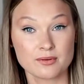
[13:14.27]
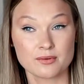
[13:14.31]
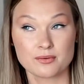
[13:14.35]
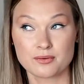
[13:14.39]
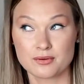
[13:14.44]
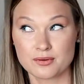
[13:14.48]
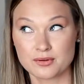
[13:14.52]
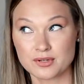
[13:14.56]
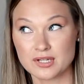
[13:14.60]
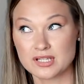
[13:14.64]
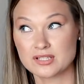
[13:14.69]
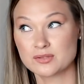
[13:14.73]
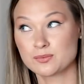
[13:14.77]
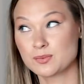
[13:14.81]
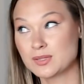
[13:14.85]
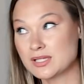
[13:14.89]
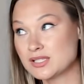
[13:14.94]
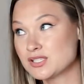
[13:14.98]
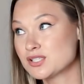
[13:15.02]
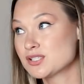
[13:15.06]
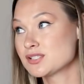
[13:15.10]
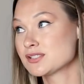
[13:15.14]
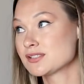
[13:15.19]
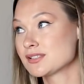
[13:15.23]
or that
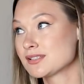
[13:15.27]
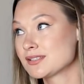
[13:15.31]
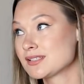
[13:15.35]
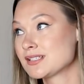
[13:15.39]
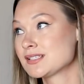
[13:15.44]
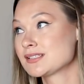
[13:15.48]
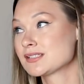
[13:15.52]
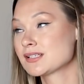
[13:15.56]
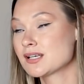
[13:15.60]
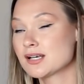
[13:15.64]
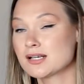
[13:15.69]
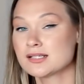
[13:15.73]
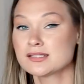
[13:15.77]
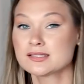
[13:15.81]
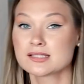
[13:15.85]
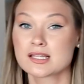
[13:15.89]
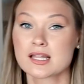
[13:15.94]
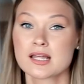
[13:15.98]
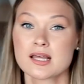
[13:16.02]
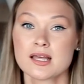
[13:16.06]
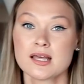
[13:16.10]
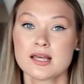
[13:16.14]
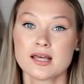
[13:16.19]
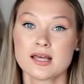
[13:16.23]
we just discussed,
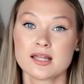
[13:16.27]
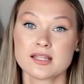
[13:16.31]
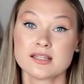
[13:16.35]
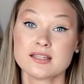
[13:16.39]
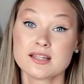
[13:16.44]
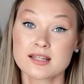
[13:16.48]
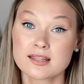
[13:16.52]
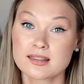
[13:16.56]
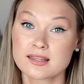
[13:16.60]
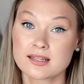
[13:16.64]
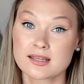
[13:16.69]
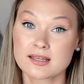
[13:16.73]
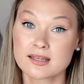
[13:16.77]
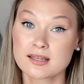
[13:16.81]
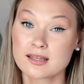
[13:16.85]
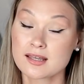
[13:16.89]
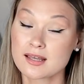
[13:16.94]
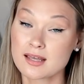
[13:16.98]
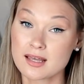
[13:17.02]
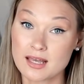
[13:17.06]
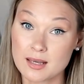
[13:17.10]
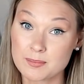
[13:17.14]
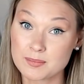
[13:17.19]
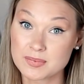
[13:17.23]
nothing
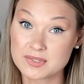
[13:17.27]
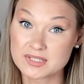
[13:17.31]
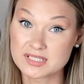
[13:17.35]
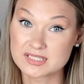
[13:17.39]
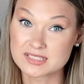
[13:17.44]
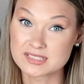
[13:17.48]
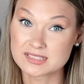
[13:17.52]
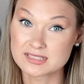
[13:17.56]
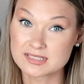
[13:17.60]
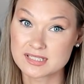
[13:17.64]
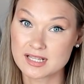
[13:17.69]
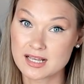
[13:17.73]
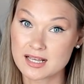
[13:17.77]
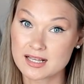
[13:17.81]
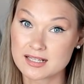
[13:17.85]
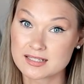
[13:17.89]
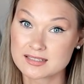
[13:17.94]
happens.